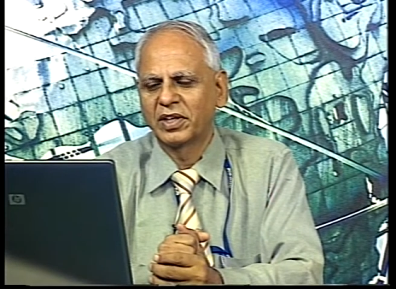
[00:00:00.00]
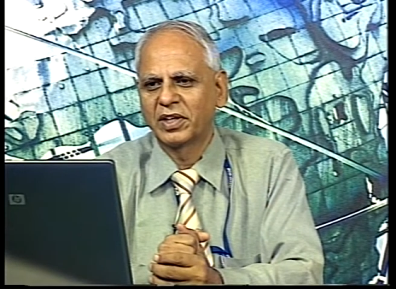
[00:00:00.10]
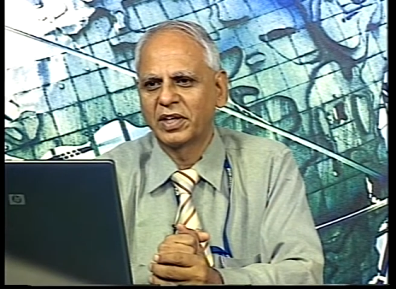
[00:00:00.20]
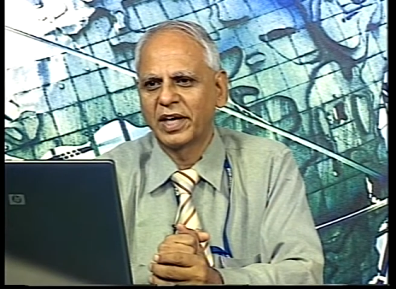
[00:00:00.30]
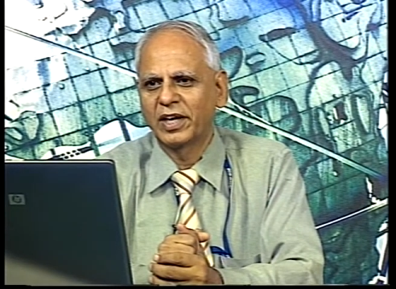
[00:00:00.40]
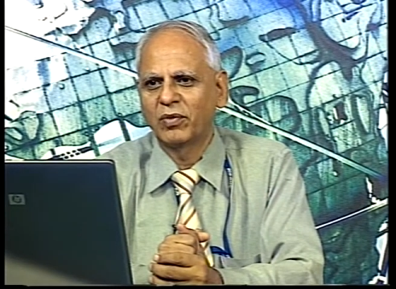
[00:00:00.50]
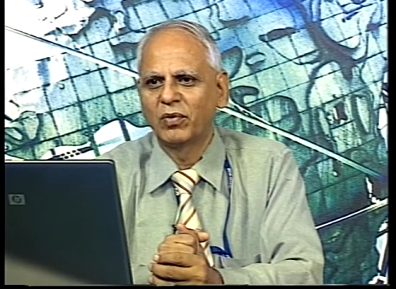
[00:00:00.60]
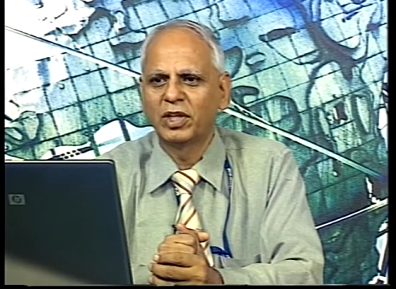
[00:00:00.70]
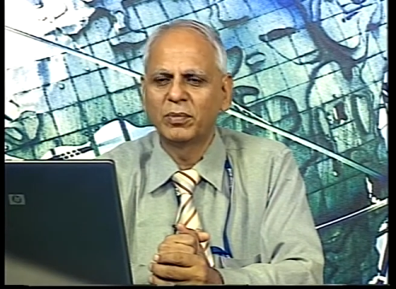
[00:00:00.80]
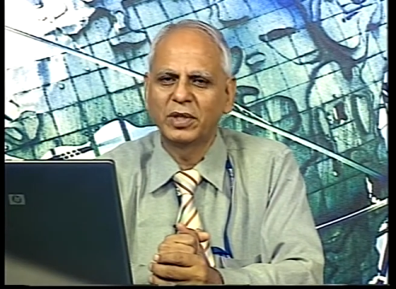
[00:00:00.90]
can
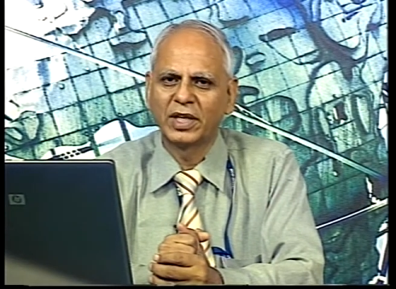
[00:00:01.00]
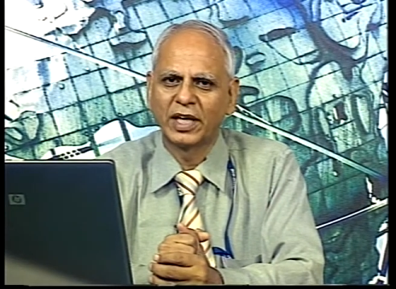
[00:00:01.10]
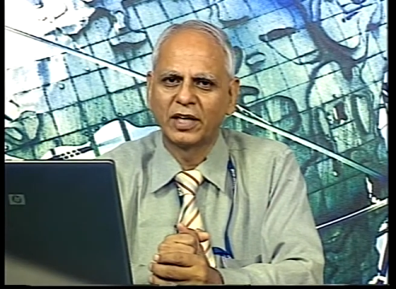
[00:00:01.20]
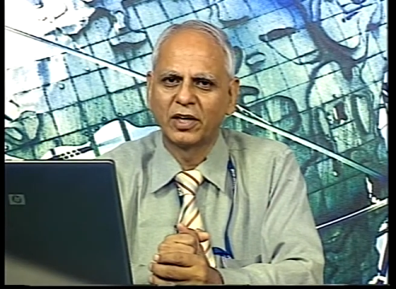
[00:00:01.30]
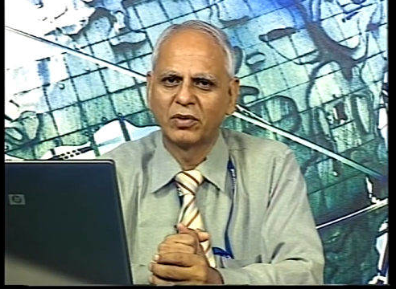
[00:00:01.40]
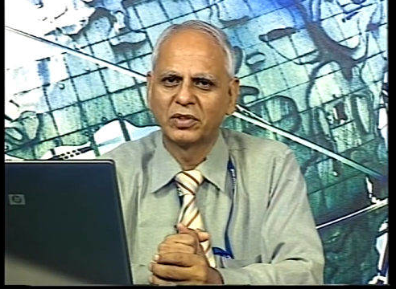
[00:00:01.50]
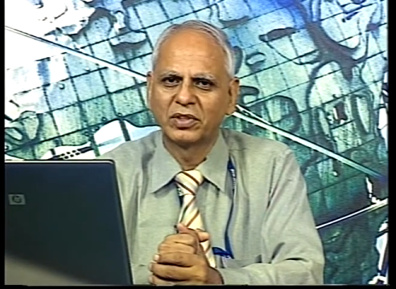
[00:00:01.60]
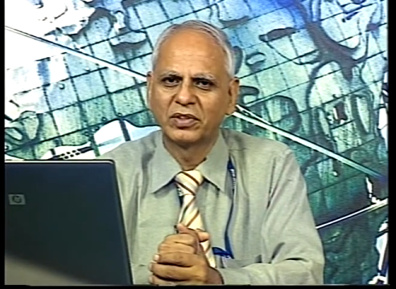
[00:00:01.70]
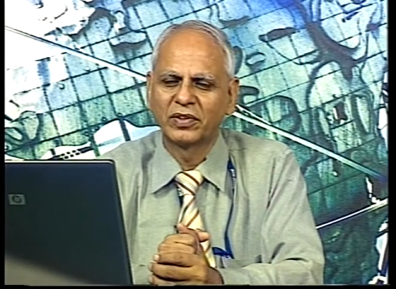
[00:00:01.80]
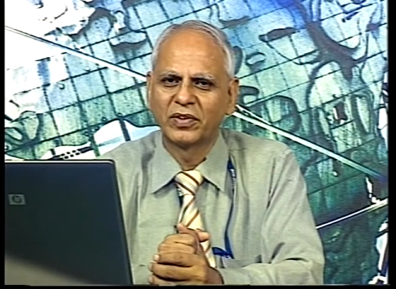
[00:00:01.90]
only be carried out
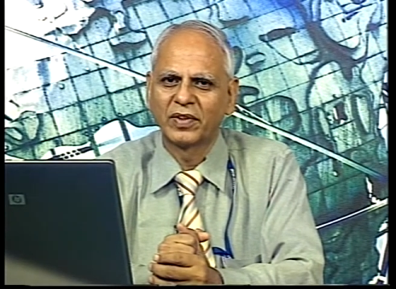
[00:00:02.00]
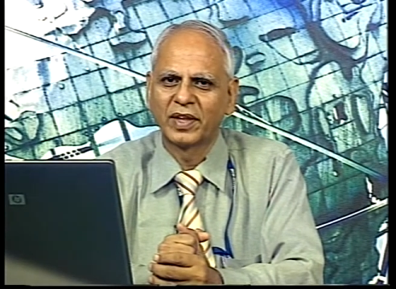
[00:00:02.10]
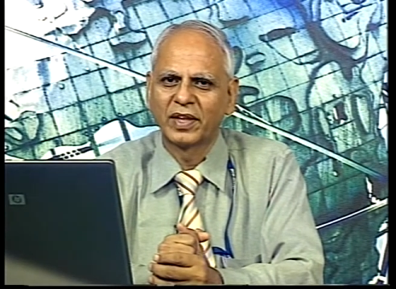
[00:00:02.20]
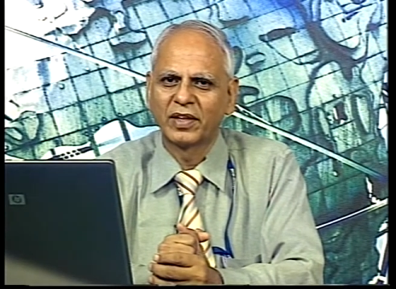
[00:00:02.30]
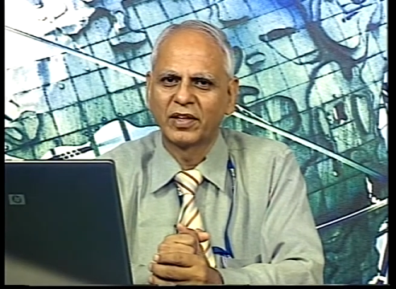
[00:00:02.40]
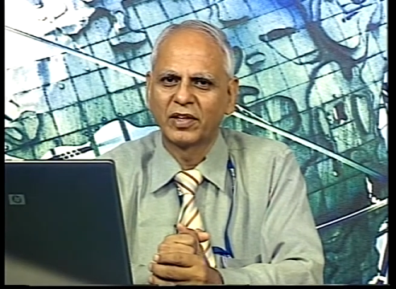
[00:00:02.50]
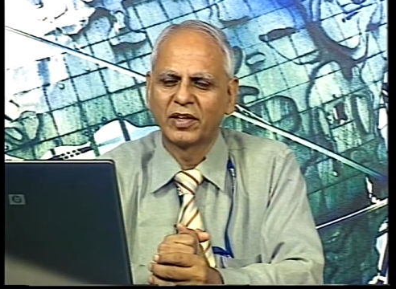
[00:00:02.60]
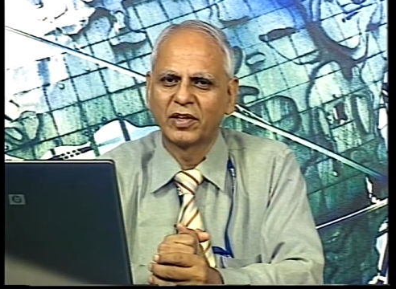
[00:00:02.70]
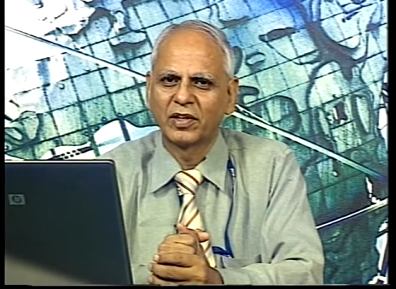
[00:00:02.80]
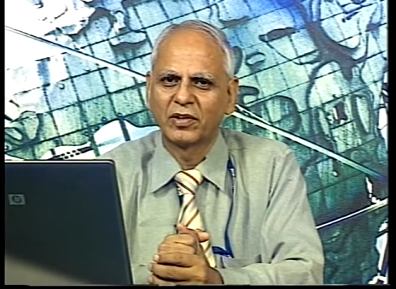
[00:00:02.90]

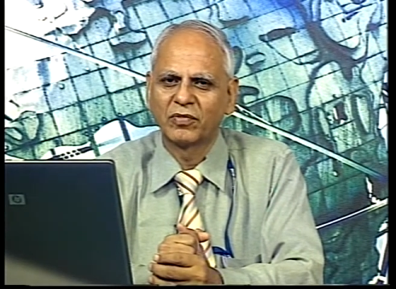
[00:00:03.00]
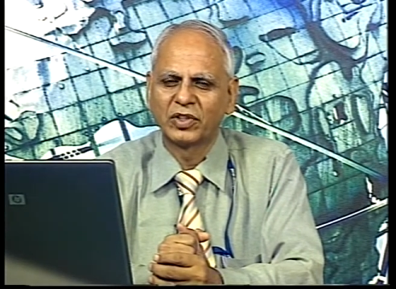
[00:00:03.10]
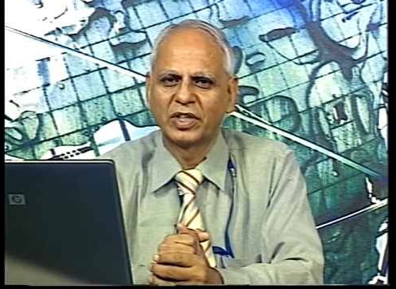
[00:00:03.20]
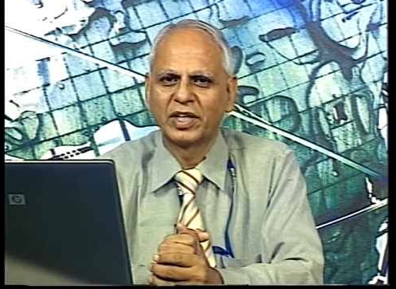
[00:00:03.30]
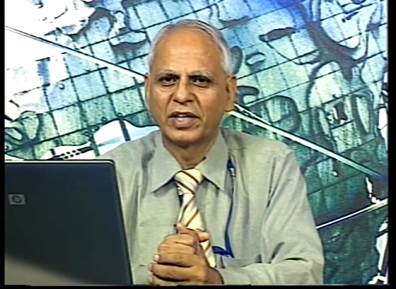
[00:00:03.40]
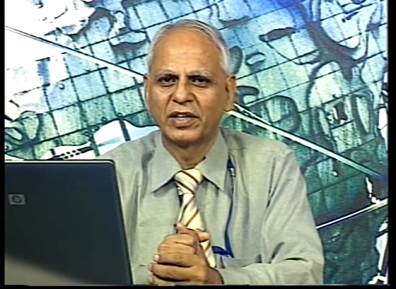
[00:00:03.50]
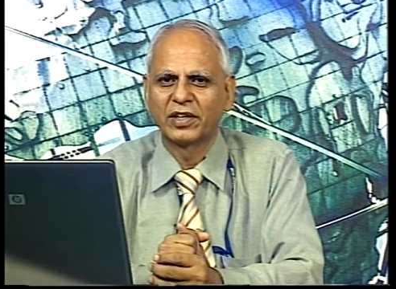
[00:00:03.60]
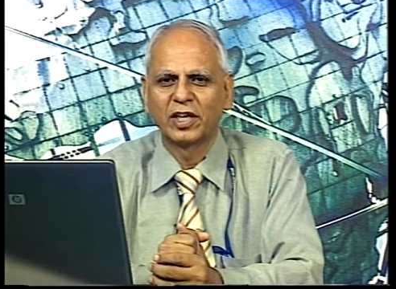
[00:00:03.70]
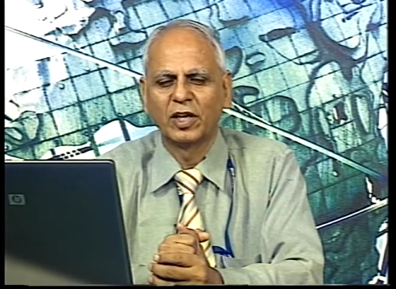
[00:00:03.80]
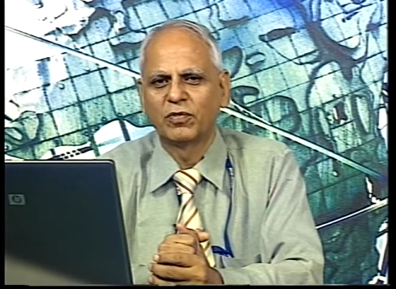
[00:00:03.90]
with the
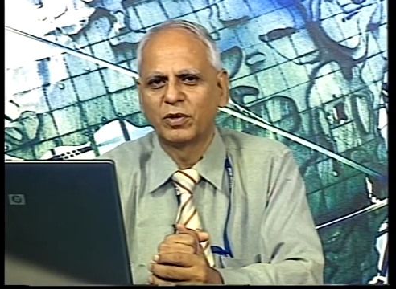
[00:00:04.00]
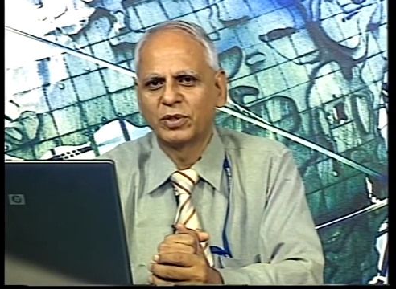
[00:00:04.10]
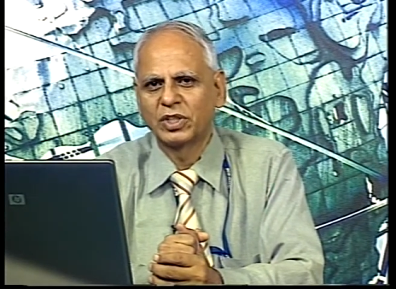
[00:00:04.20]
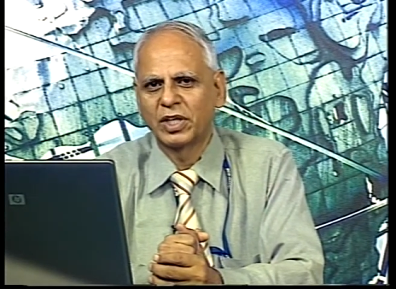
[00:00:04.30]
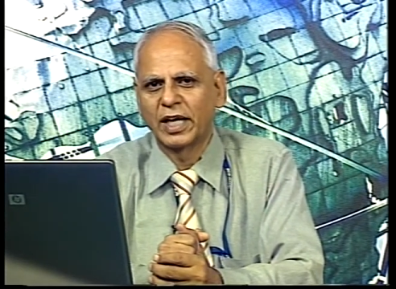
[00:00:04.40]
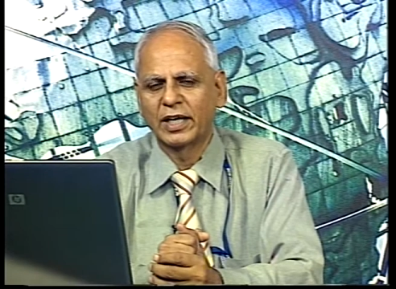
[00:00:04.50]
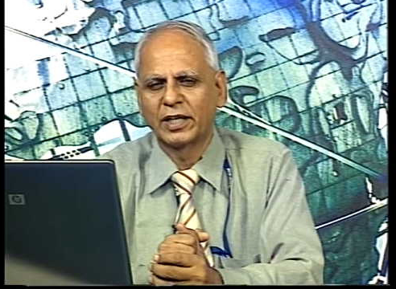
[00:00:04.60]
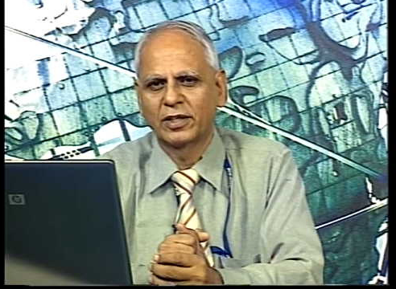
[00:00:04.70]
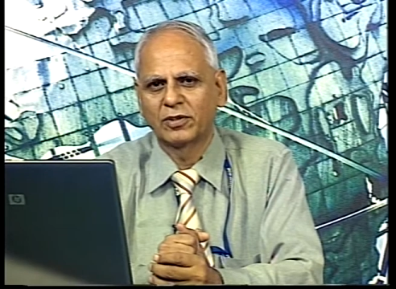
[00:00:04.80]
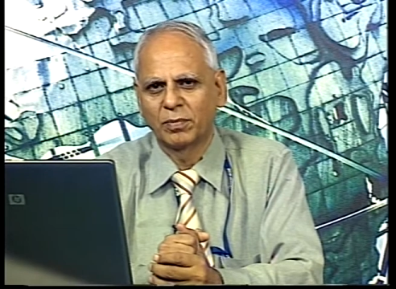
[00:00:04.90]
information
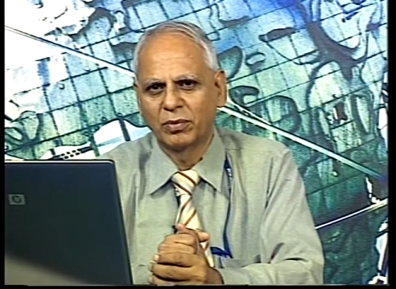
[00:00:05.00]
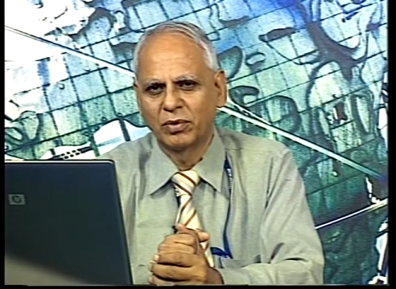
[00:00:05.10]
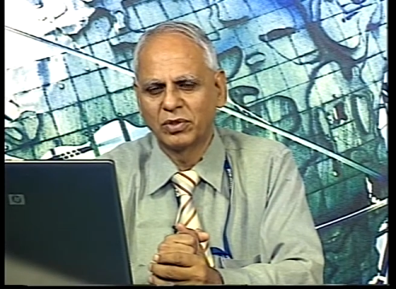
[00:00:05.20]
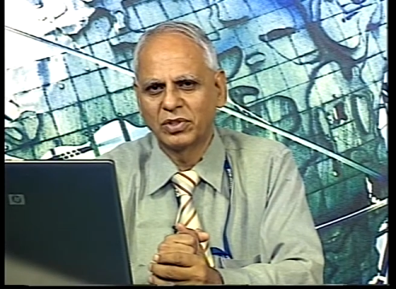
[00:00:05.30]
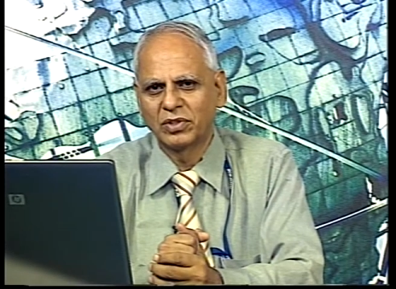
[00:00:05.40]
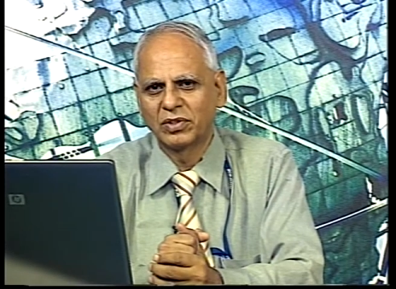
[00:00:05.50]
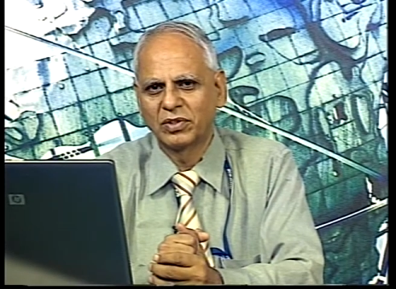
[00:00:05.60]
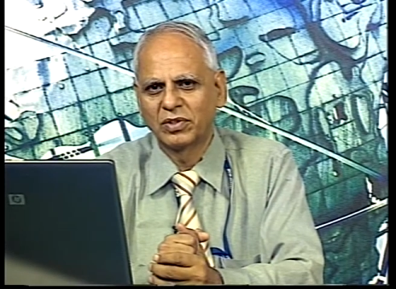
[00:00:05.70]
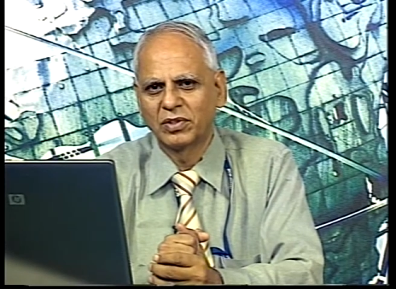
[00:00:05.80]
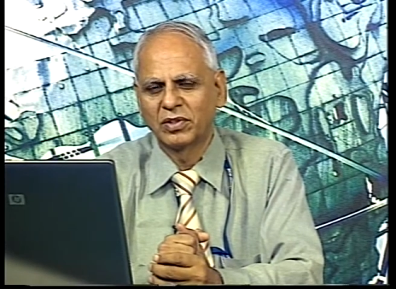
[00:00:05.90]
architect approach
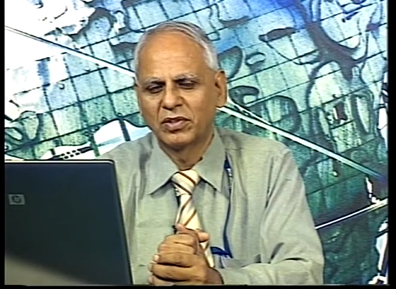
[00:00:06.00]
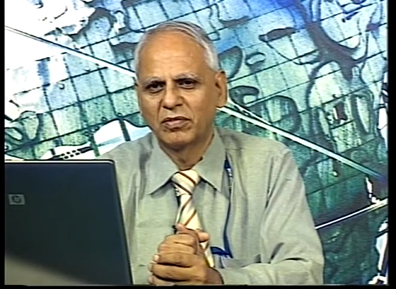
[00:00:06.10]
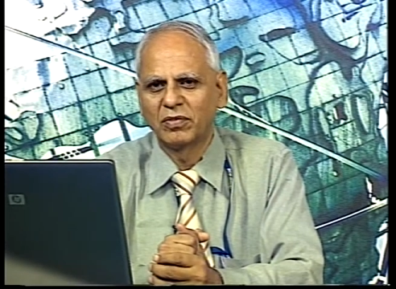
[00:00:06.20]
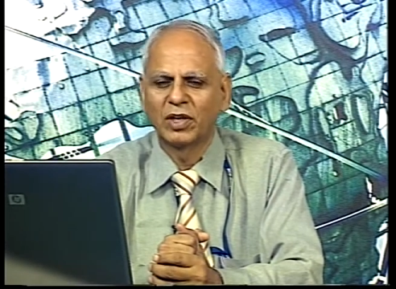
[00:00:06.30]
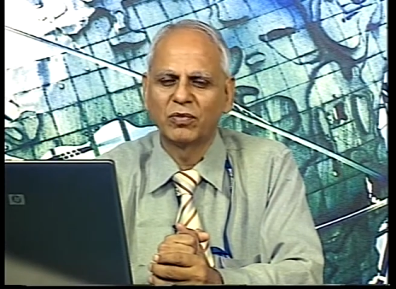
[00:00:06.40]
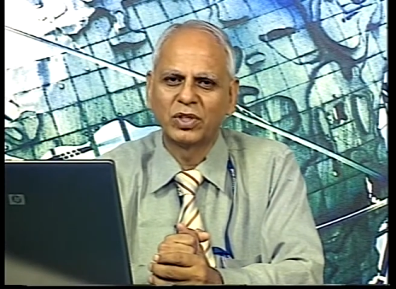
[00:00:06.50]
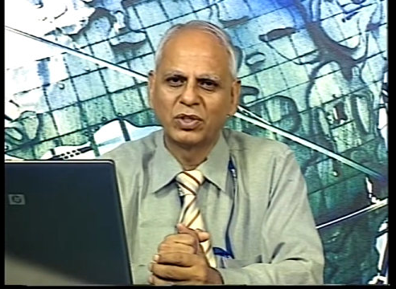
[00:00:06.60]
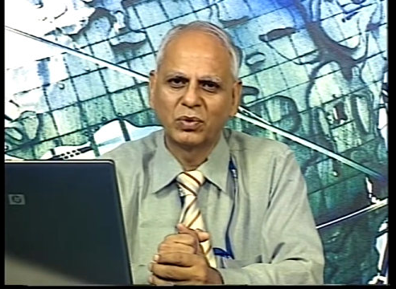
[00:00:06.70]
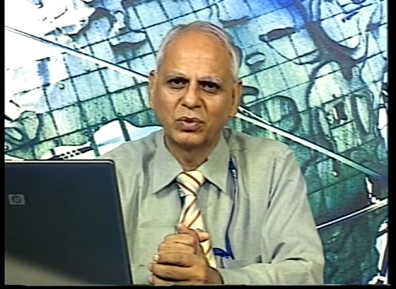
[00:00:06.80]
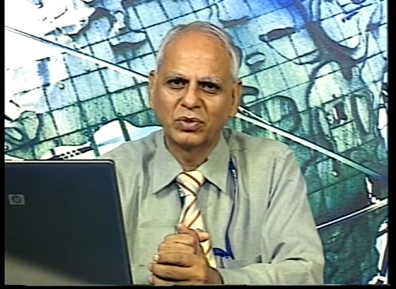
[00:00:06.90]
where we
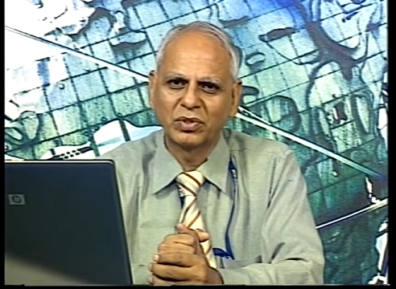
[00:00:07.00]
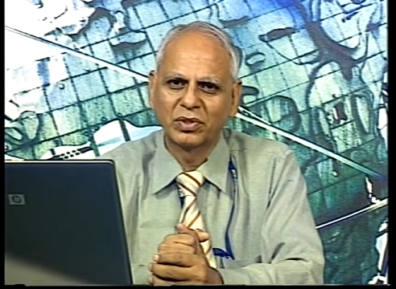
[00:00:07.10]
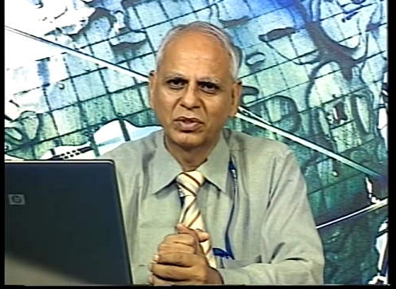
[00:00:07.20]
use